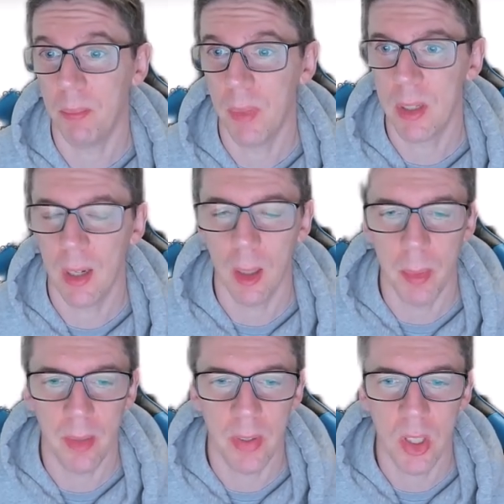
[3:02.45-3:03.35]
There's a little
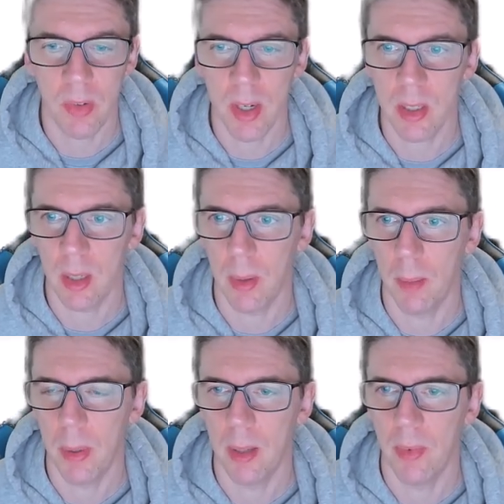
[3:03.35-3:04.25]
bit of interest and a
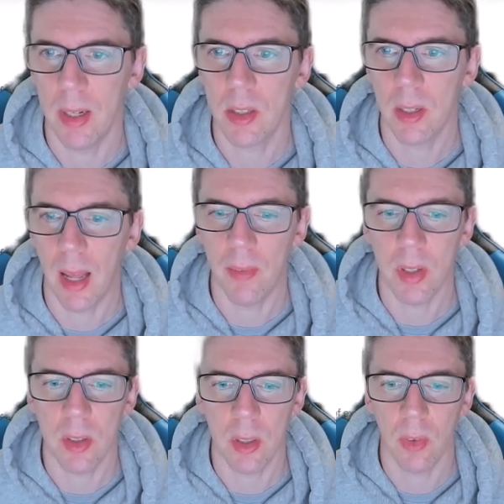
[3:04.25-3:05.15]
bit of instant evidence